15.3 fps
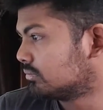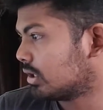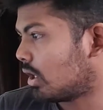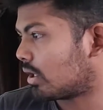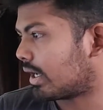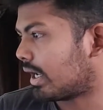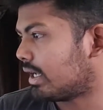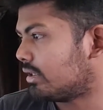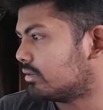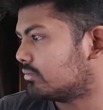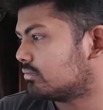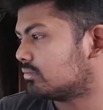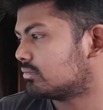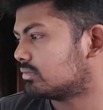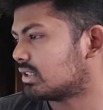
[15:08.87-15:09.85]
Okay,
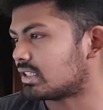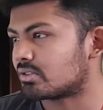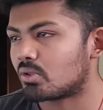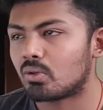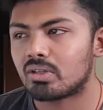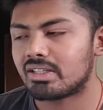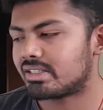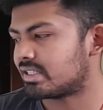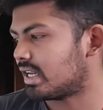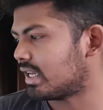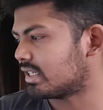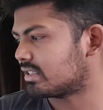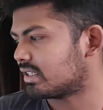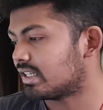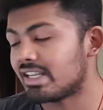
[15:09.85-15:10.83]
that's all it
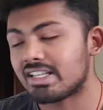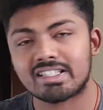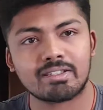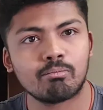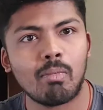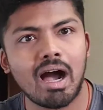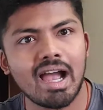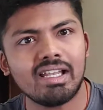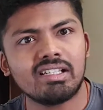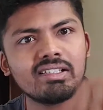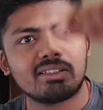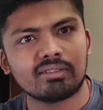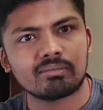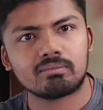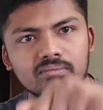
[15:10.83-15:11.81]
takes. He smiled
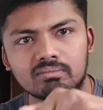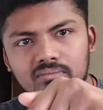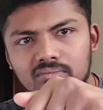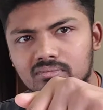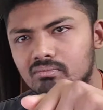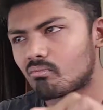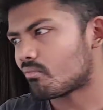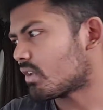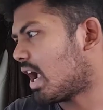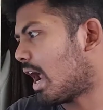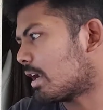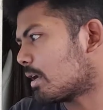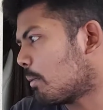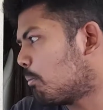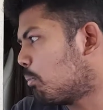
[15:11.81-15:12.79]

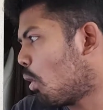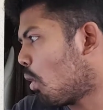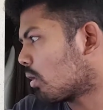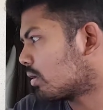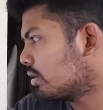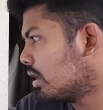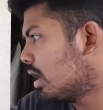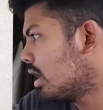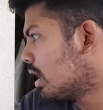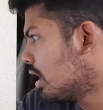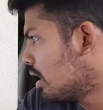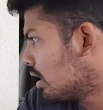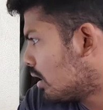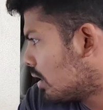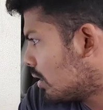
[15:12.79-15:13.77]
and a poke.
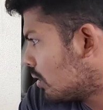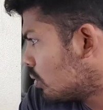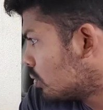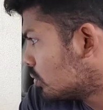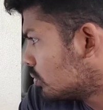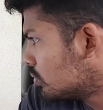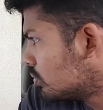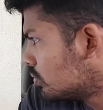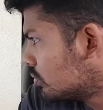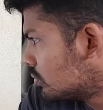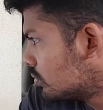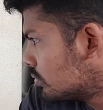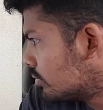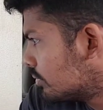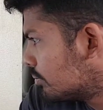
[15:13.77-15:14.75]
Oh,
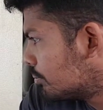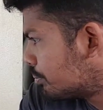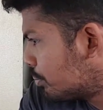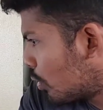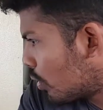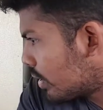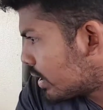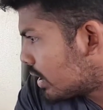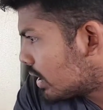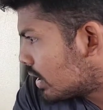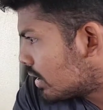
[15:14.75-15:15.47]
boy.